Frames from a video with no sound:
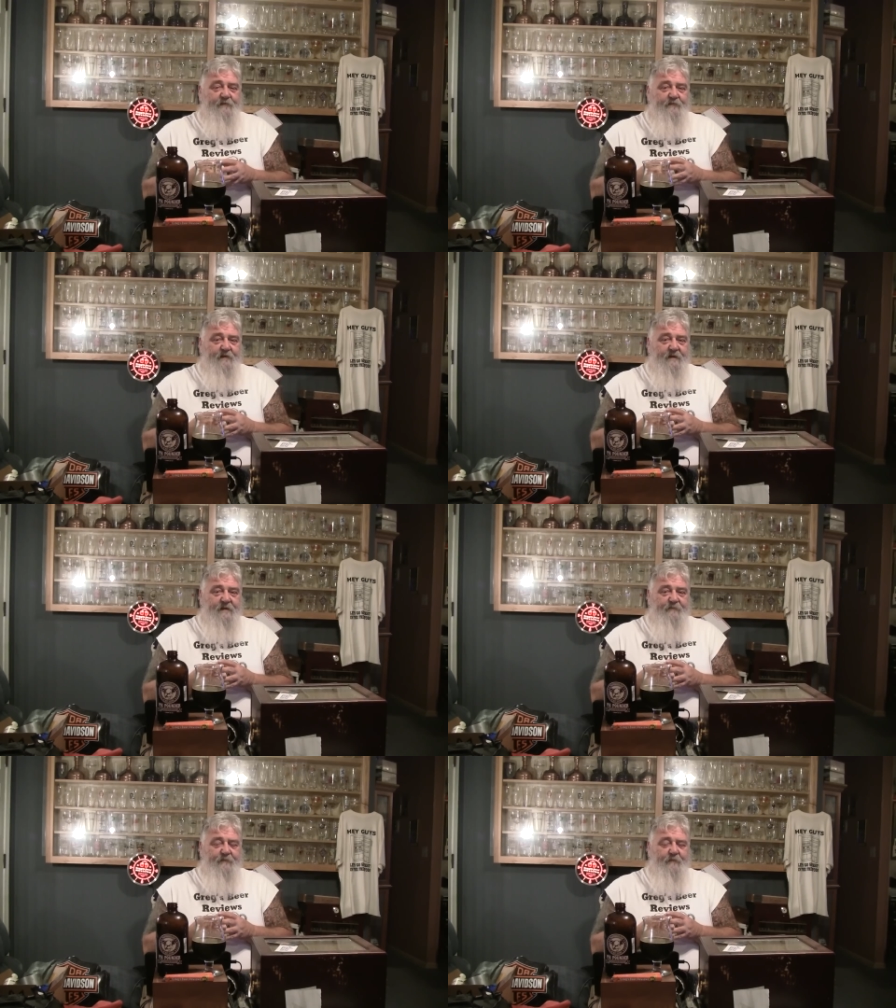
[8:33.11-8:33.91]
to drink,
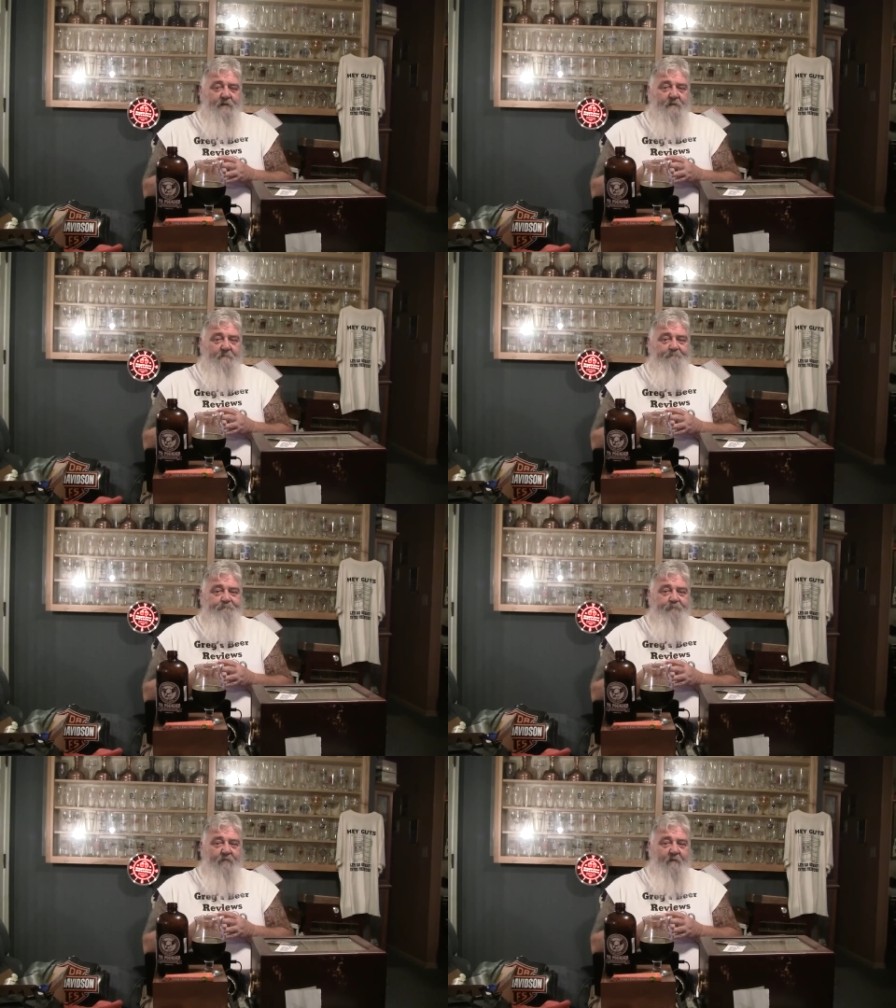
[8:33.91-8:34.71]
if you will,
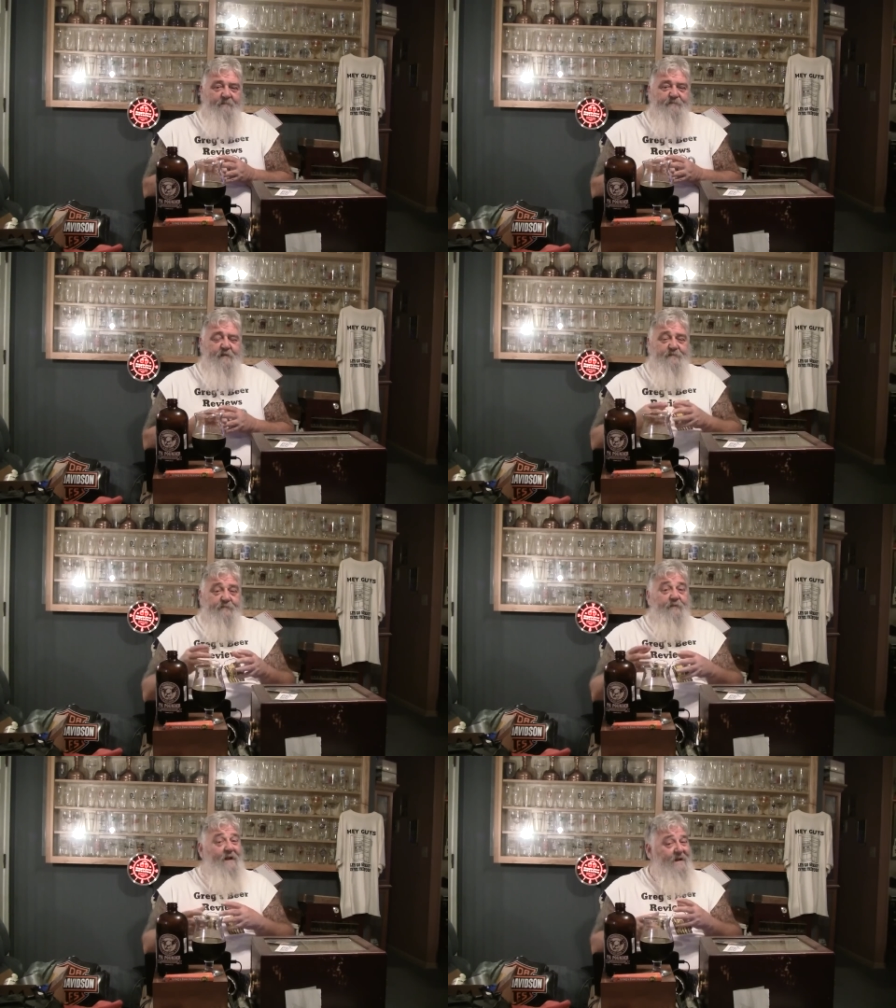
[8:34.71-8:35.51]
especially
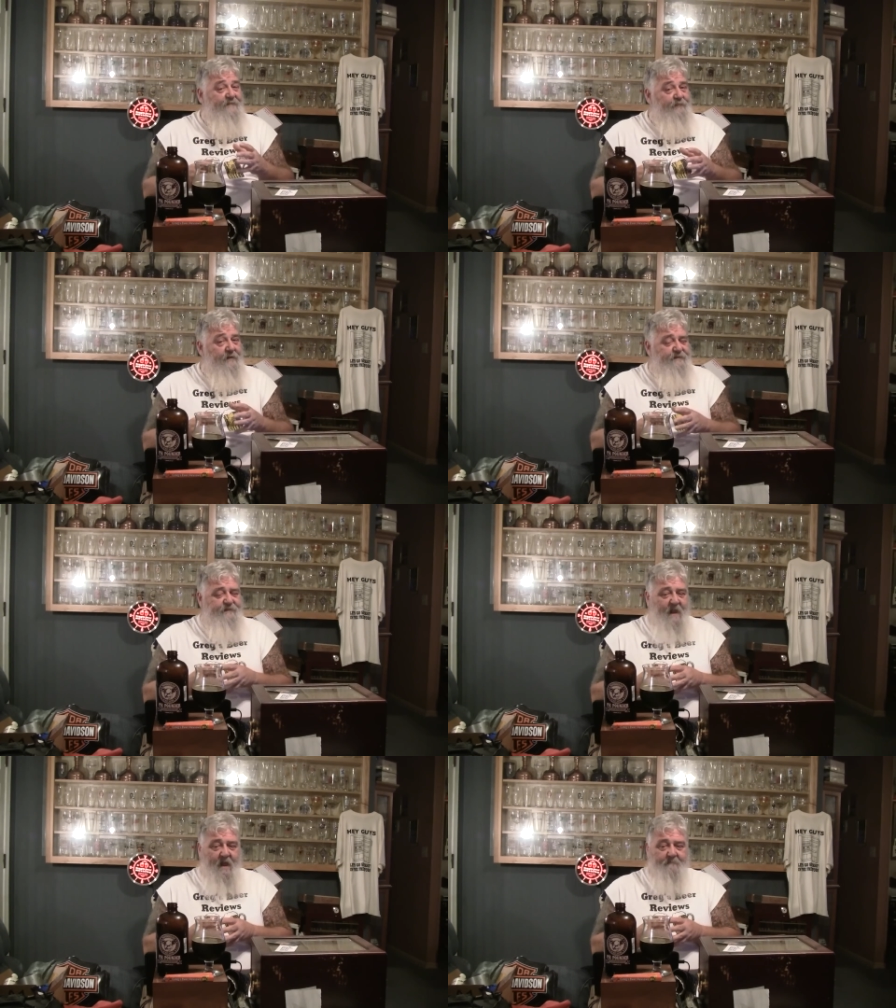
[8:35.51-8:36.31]
if you like a sweet
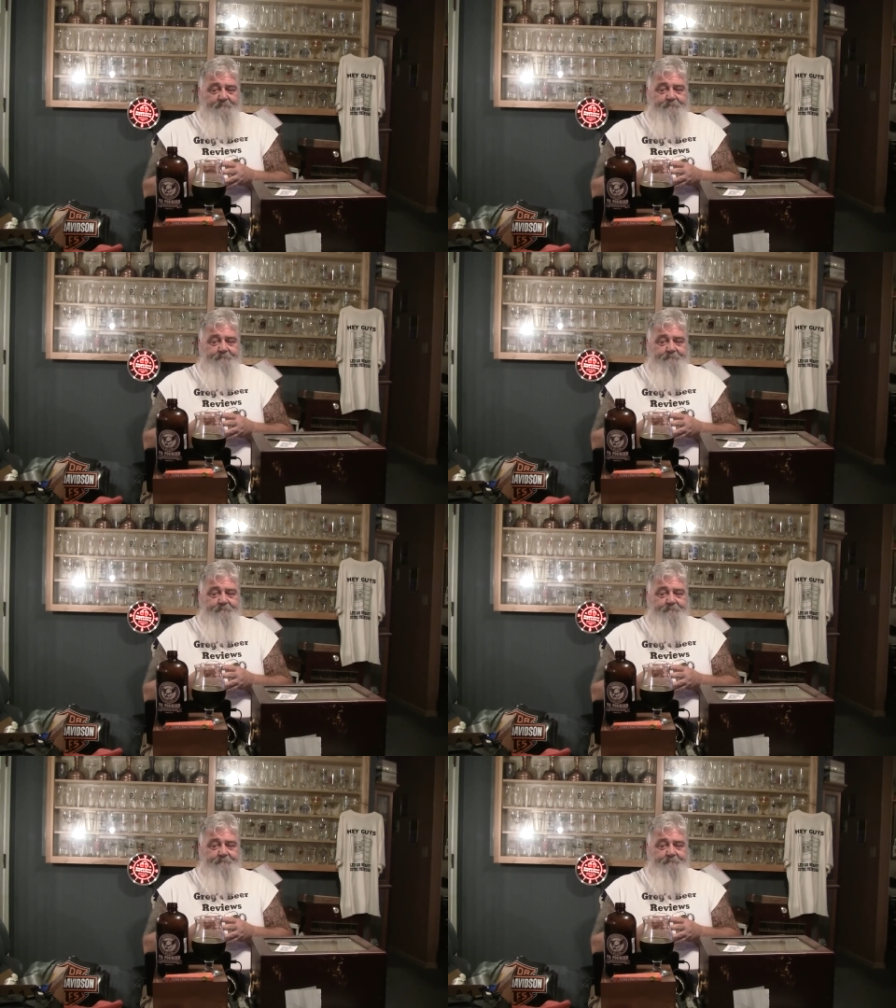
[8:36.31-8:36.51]
stout.